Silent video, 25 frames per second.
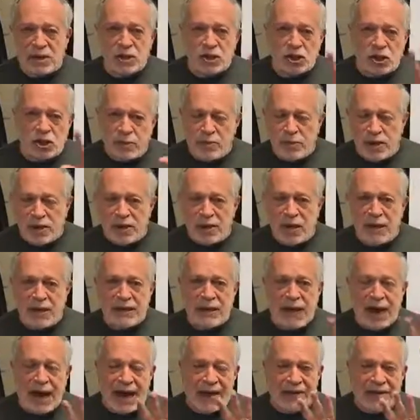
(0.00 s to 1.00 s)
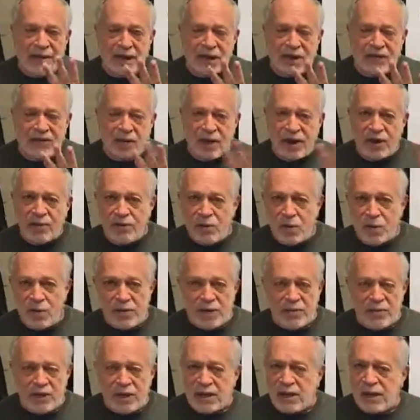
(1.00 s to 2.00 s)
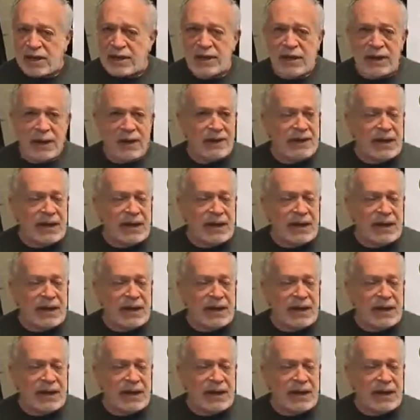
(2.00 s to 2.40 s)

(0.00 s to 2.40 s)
should be done, I think are very important to be done.